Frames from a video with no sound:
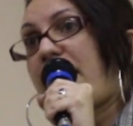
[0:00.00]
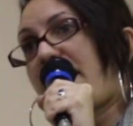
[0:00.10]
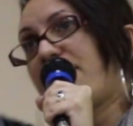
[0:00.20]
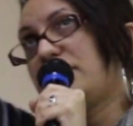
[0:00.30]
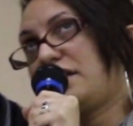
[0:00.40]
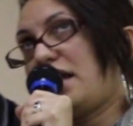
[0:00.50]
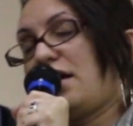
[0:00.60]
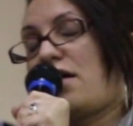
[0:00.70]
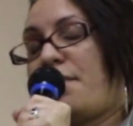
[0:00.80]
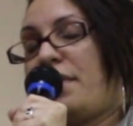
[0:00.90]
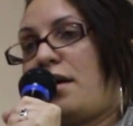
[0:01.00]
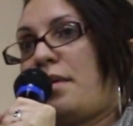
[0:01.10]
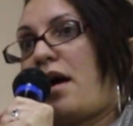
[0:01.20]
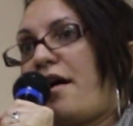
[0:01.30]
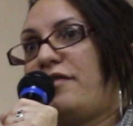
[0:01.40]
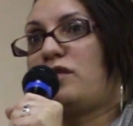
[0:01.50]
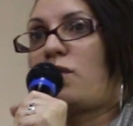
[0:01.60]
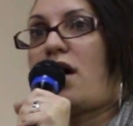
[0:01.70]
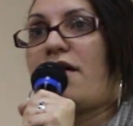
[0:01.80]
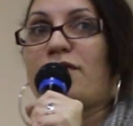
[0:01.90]
I have a scale on my office
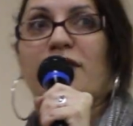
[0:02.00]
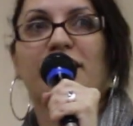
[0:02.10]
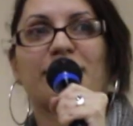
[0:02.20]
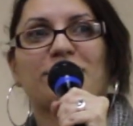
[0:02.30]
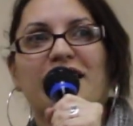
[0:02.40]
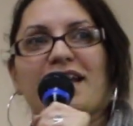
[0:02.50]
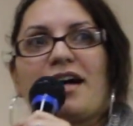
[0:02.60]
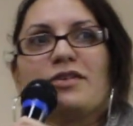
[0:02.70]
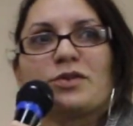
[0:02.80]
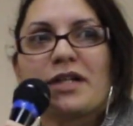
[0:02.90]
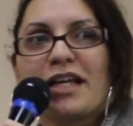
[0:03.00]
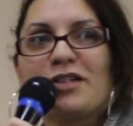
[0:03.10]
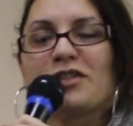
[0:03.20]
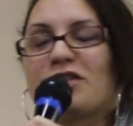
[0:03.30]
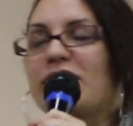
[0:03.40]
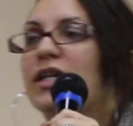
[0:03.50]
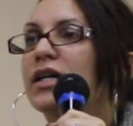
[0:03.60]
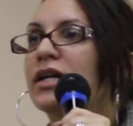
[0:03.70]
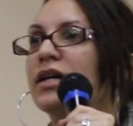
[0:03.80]
wall if you want to come check it out, 28 Union Street.